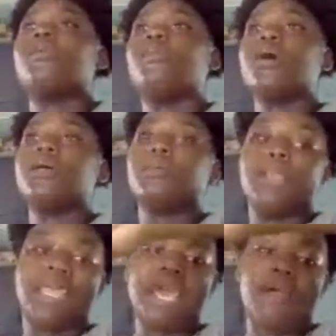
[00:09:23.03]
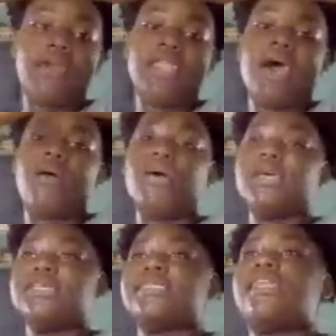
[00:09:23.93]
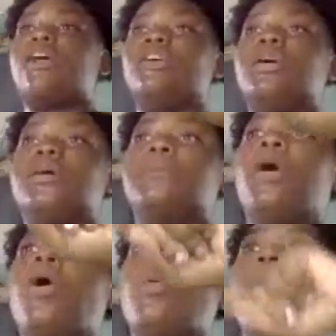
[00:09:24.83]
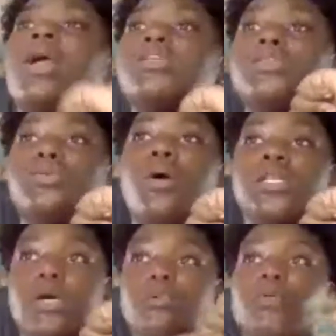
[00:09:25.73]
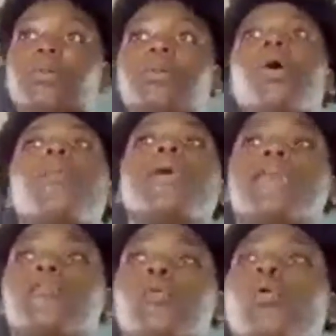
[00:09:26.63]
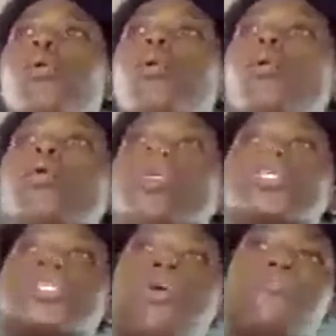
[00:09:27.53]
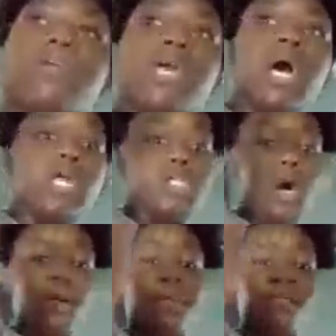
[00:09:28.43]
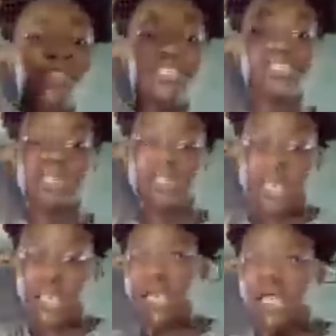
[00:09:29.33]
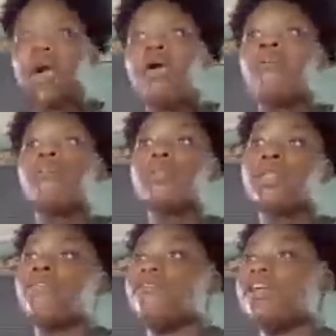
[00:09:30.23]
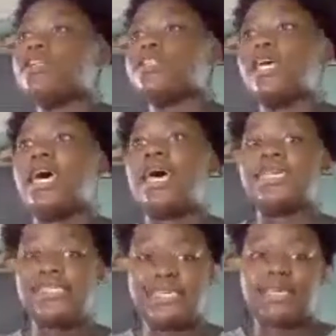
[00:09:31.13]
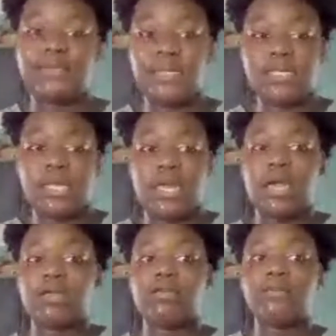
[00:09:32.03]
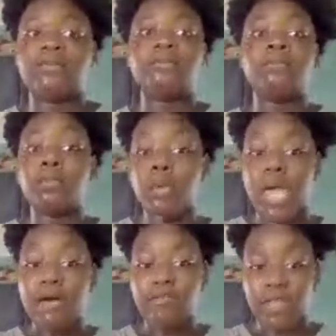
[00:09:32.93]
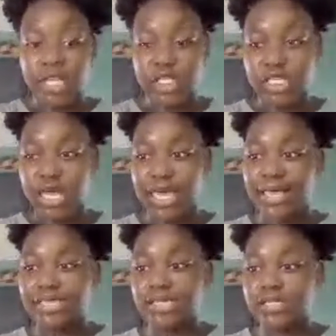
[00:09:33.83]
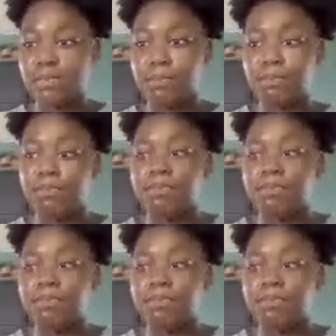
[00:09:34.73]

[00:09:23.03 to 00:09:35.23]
Like what I'm looking at right now is in our hallway towards our room. We have a whole shelving on top of the ceiling full of VHS tapes, and we have VHS